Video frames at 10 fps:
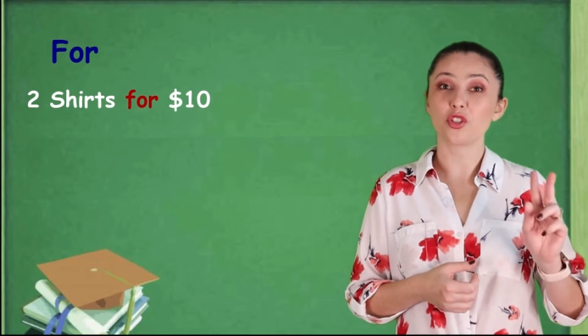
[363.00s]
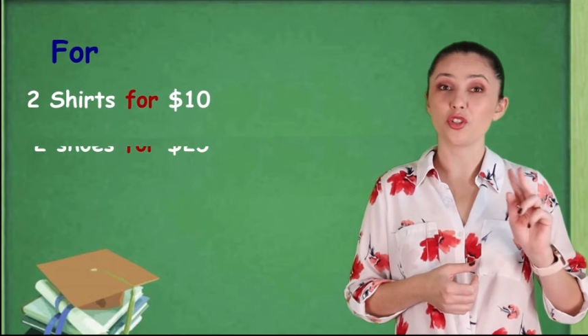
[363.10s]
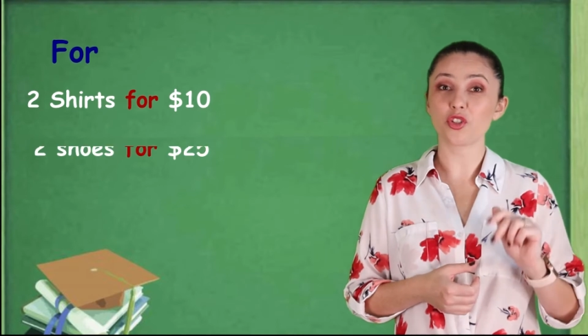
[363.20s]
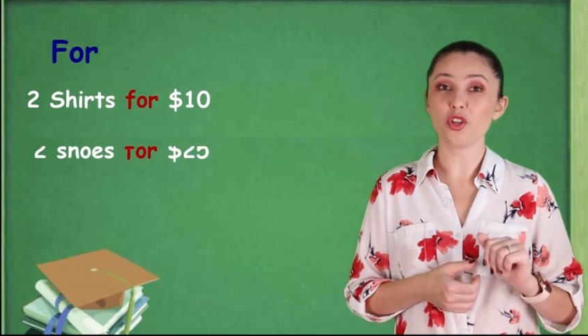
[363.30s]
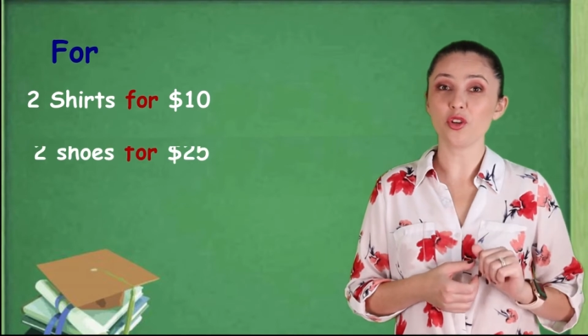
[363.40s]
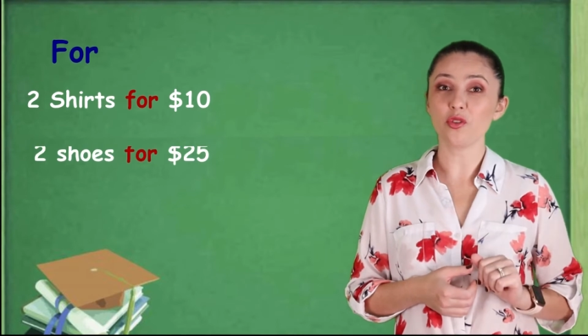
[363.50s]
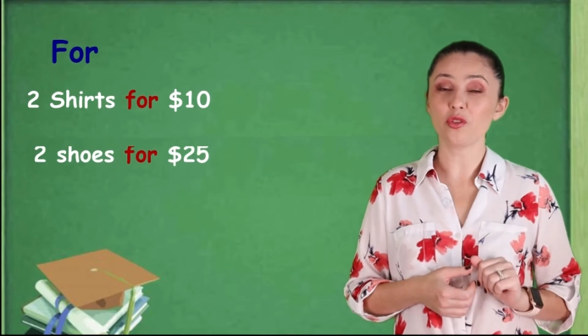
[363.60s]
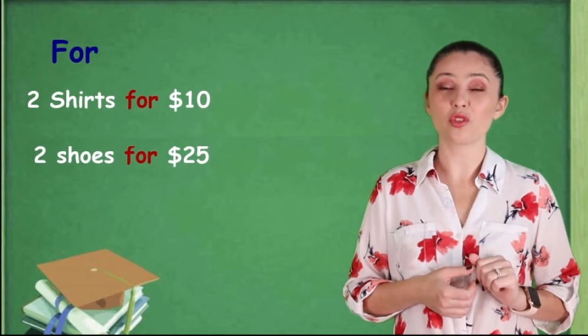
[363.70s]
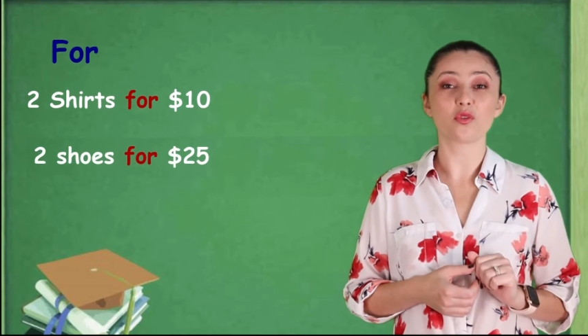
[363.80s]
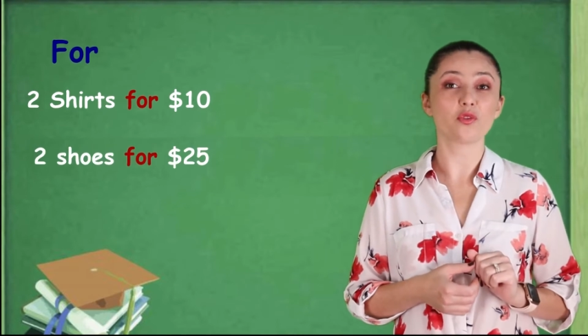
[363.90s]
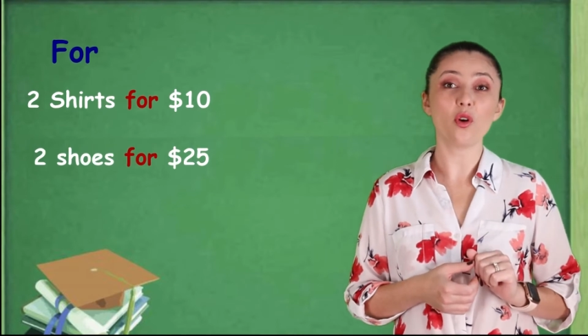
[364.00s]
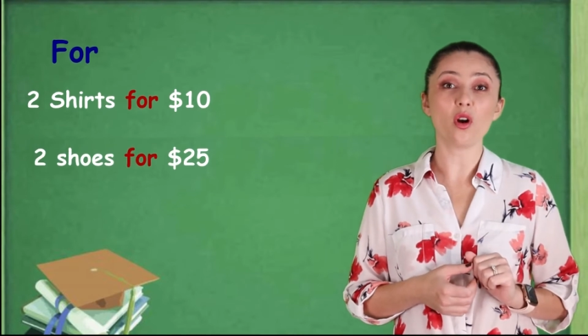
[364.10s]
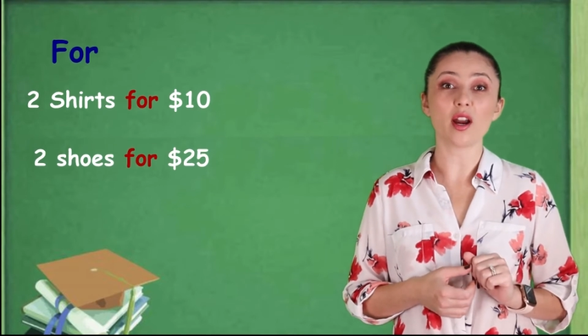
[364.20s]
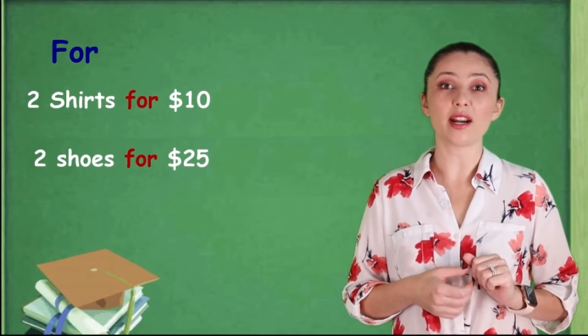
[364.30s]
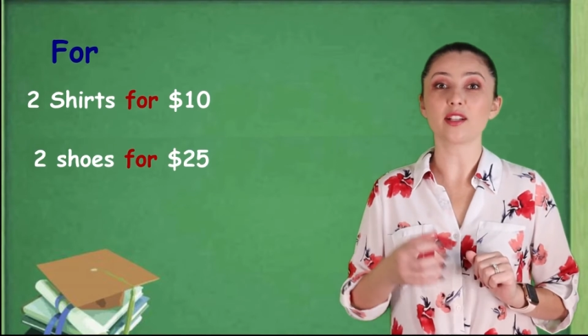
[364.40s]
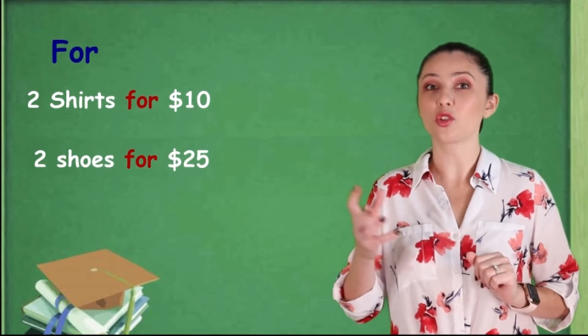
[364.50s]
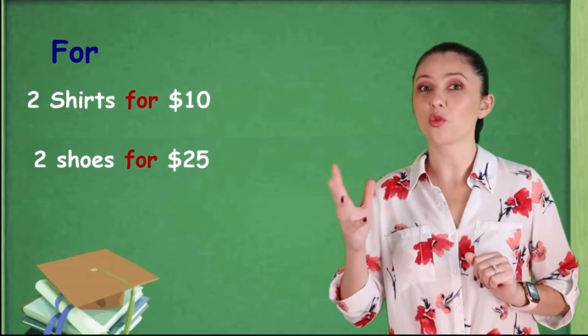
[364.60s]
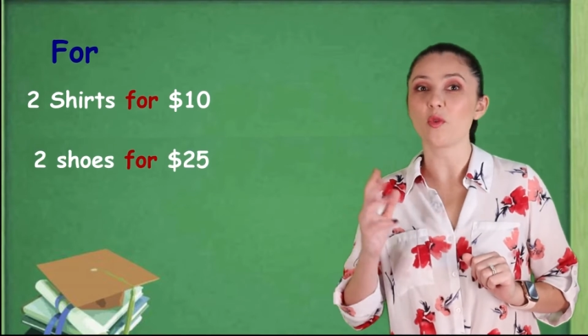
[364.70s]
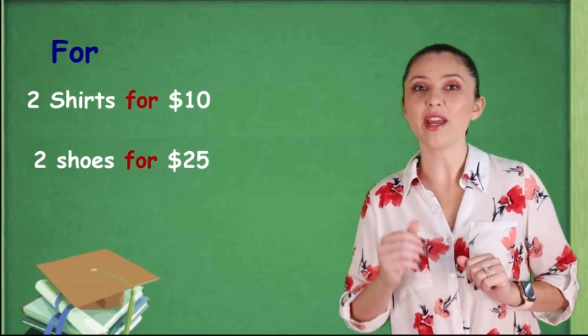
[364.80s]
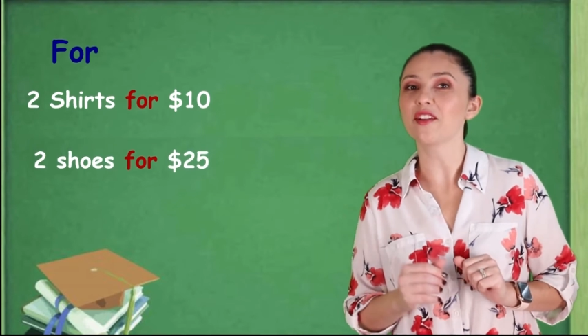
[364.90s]
two shoes for
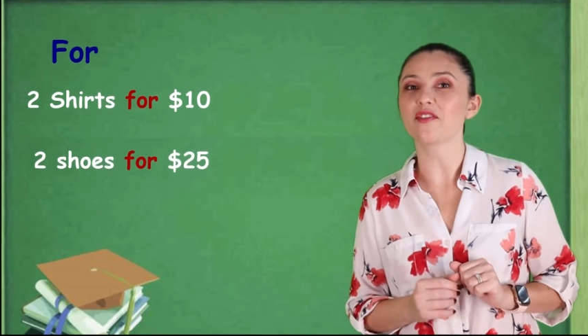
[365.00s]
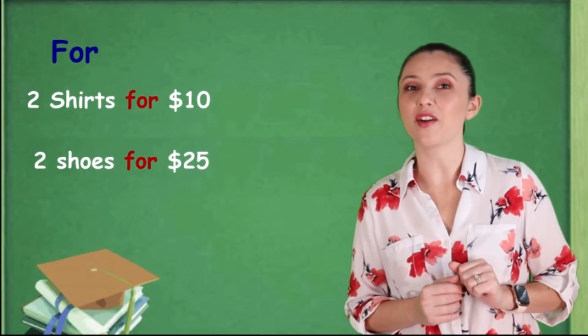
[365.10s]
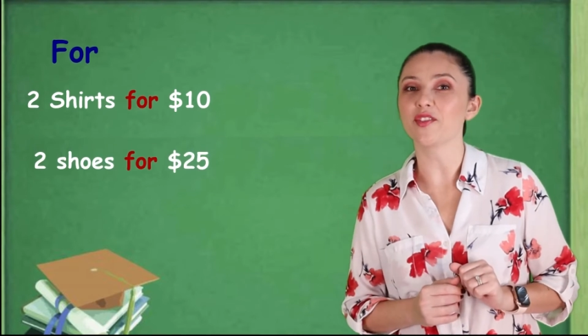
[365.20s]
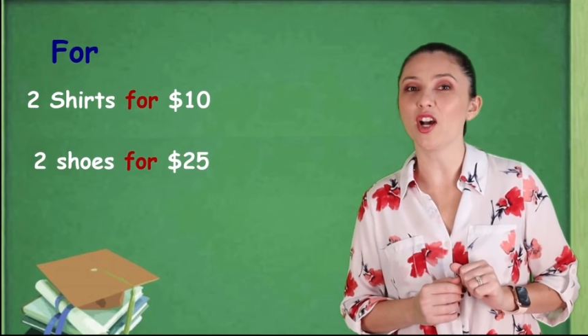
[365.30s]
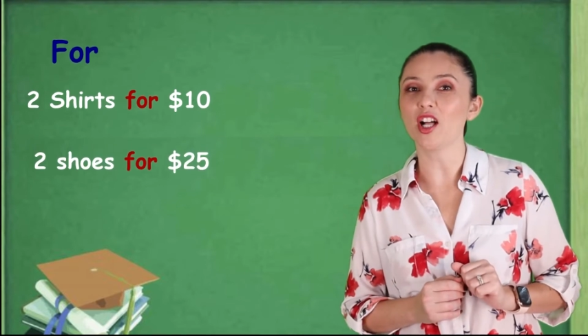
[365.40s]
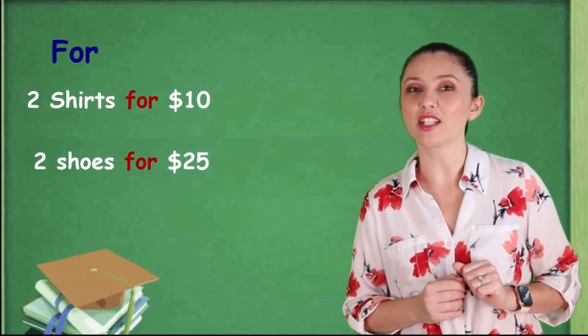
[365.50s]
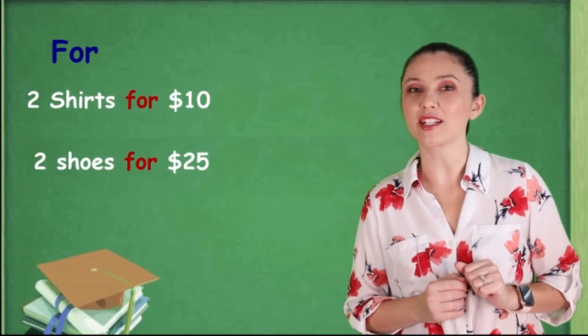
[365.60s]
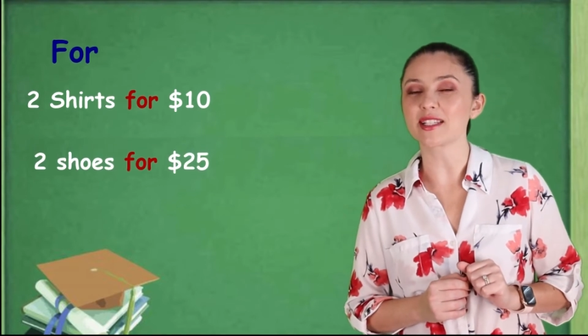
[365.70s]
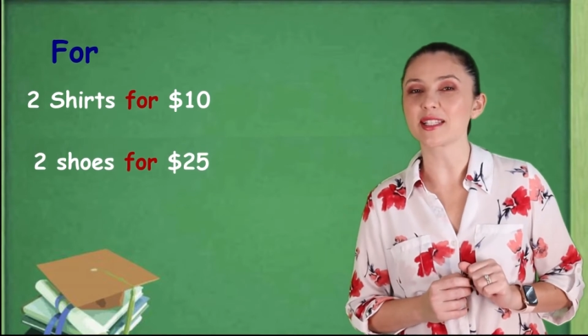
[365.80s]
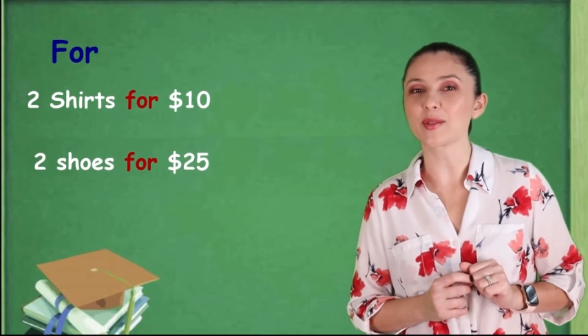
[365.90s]
twenty-five dollars.